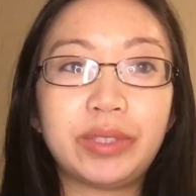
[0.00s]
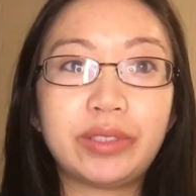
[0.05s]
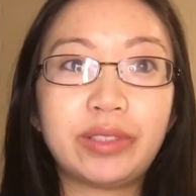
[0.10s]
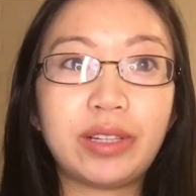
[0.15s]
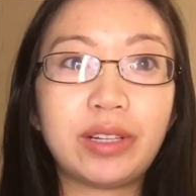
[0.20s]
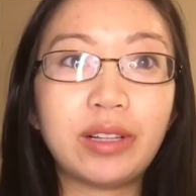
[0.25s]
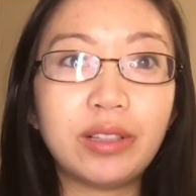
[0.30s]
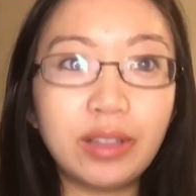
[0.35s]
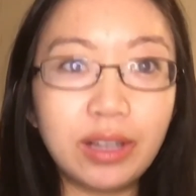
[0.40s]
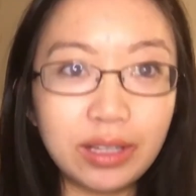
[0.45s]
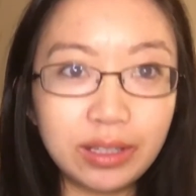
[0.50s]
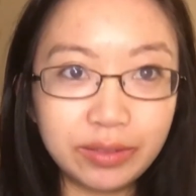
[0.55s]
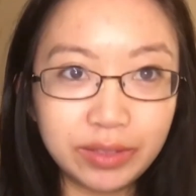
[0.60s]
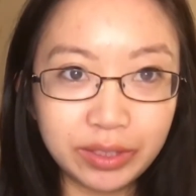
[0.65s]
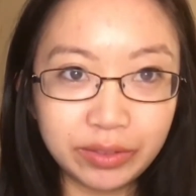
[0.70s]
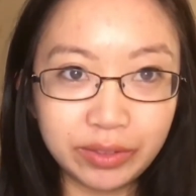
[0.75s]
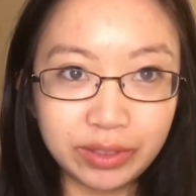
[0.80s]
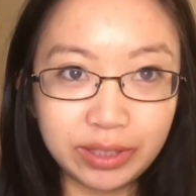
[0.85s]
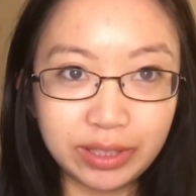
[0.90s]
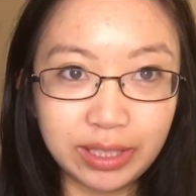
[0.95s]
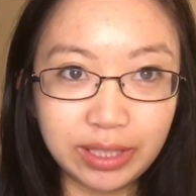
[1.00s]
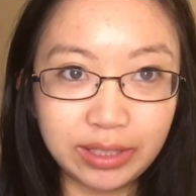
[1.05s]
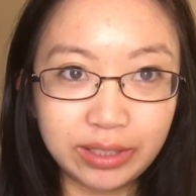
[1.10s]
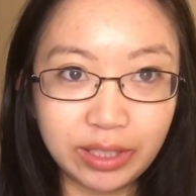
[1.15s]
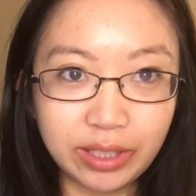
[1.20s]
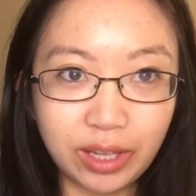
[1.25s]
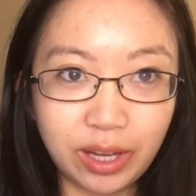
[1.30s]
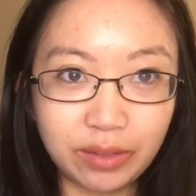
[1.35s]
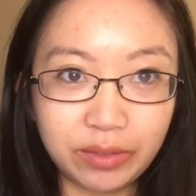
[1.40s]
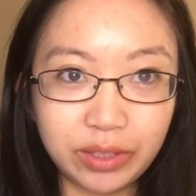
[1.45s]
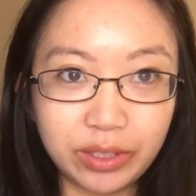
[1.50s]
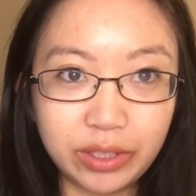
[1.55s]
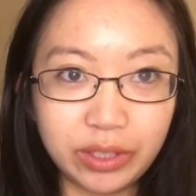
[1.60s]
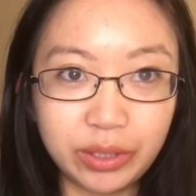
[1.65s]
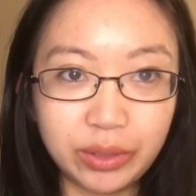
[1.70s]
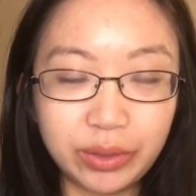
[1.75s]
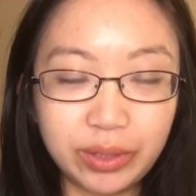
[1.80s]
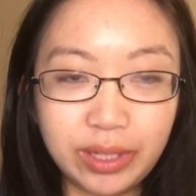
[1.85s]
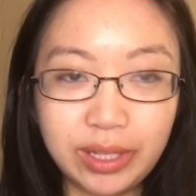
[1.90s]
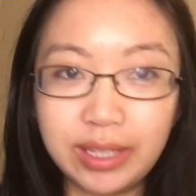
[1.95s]
like a lot of different things that you have to
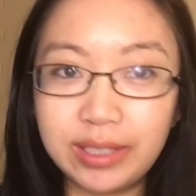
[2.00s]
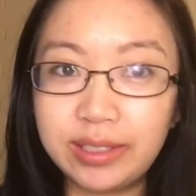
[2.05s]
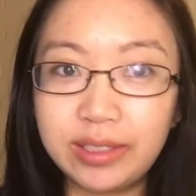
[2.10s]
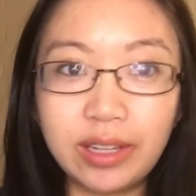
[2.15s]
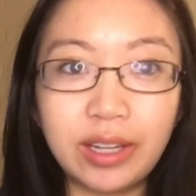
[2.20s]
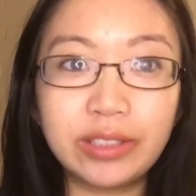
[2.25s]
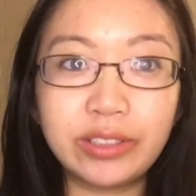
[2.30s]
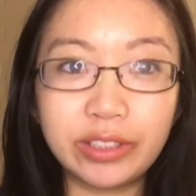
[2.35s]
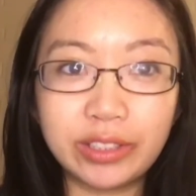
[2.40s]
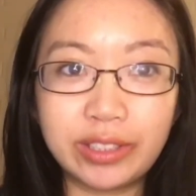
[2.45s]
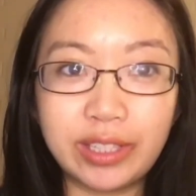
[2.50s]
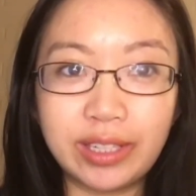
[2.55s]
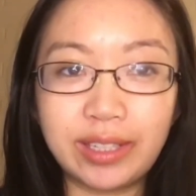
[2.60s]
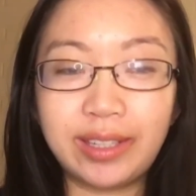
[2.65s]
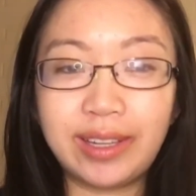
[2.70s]
do. It's not just taking